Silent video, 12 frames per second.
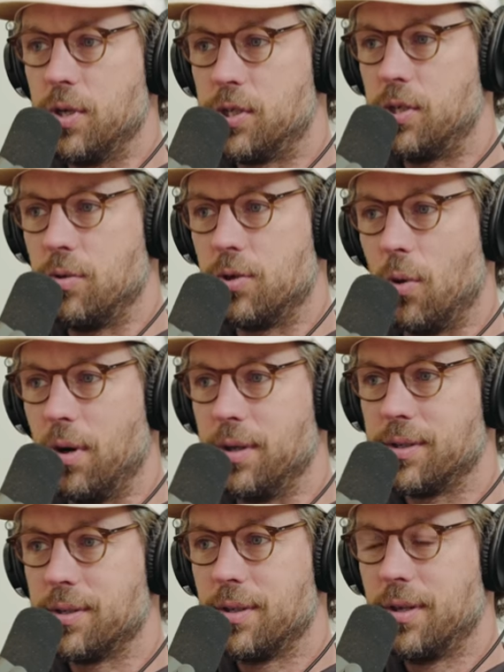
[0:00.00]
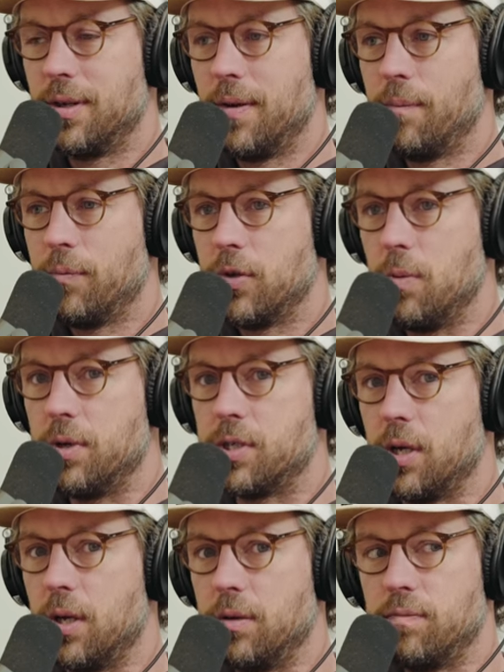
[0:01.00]
you missed two shorties. Oh my gosh. You
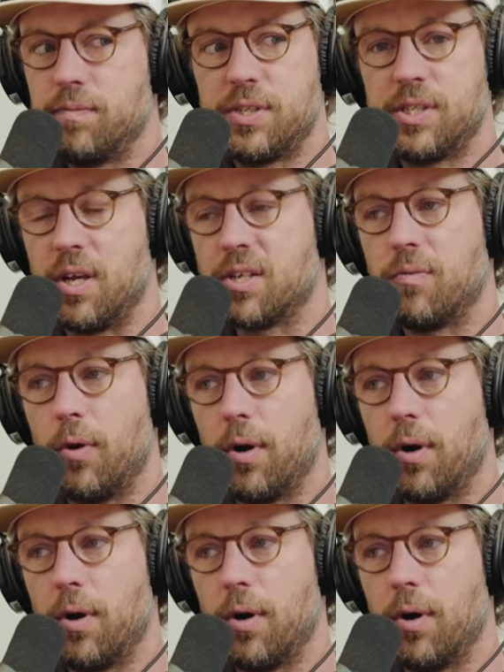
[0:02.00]
missed a six